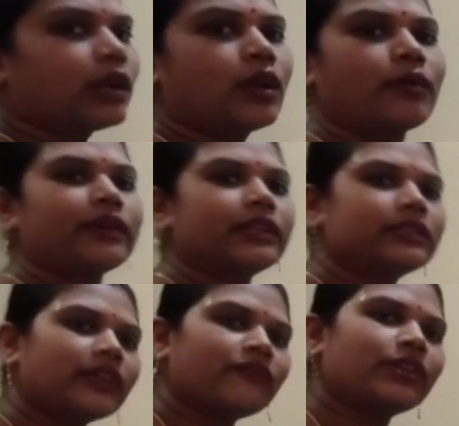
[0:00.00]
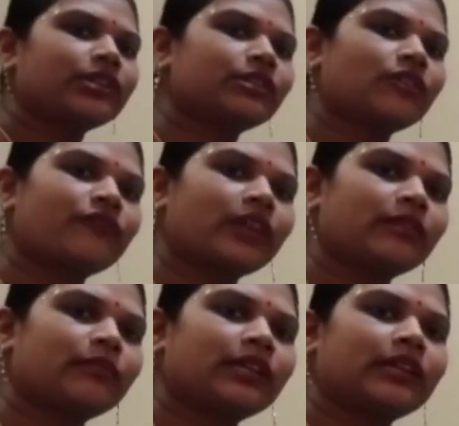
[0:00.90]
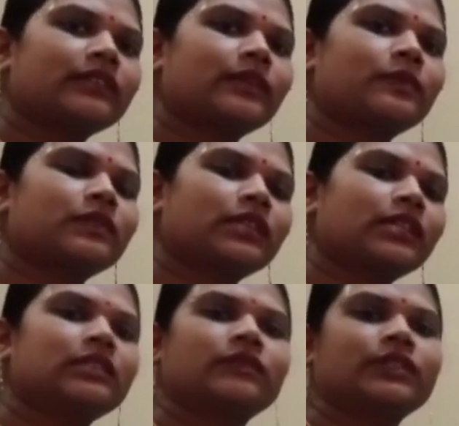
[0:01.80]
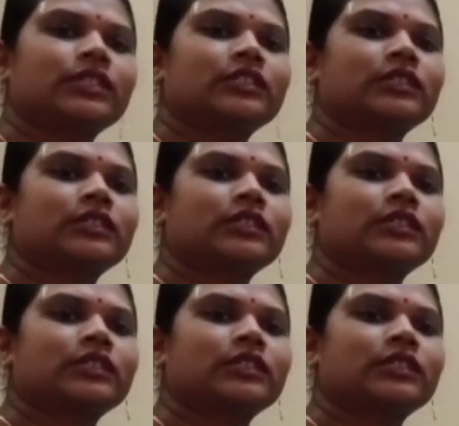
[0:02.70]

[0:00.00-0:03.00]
What is definition of element? A substance which is